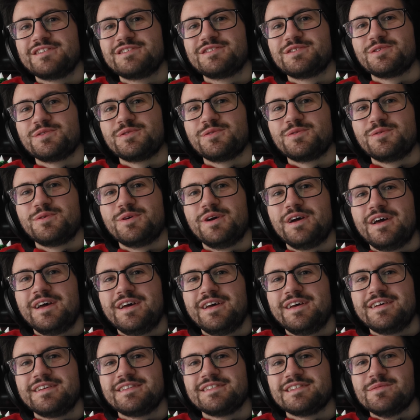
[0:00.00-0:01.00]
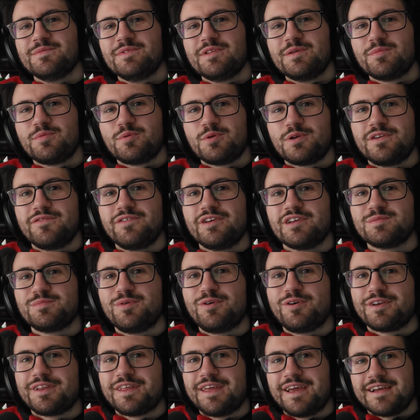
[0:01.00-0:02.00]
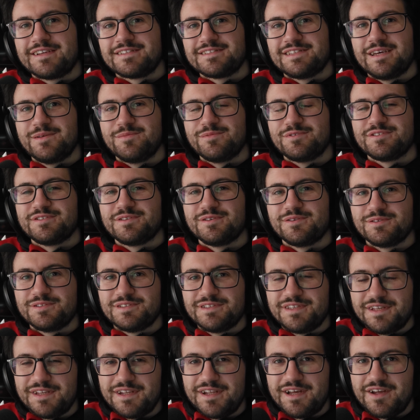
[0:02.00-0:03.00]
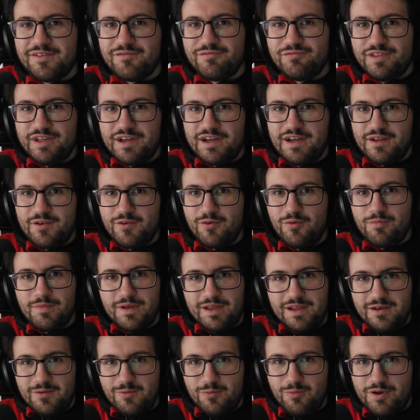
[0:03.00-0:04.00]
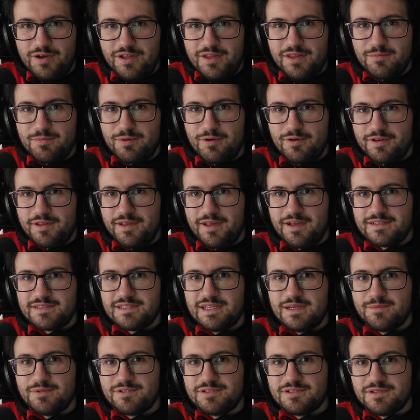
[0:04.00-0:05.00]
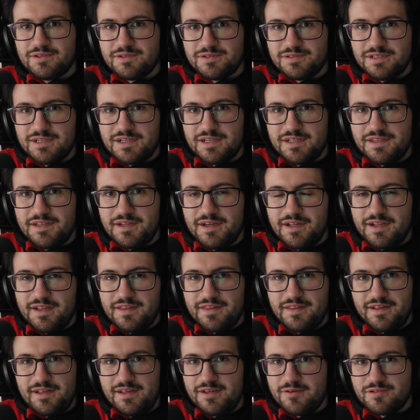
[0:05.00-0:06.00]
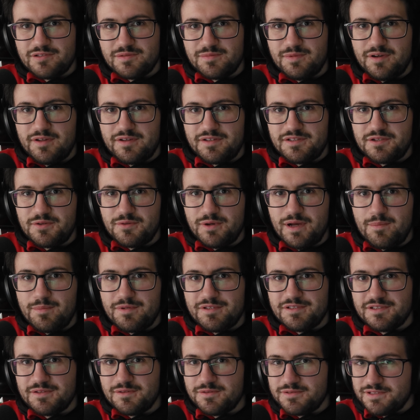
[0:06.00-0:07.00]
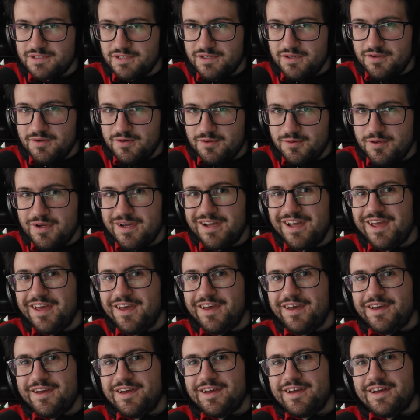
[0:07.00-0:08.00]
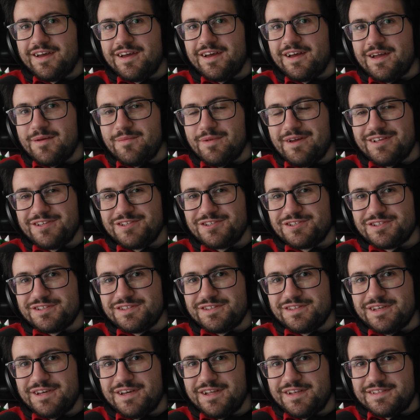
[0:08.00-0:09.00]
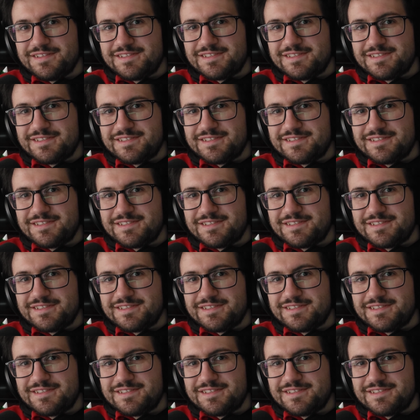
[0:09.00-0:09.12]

to some of the previous podcast episodes that I've done, or mainly one of the podcast episodes that I've done, I think it was about two episodes ago I mentioned that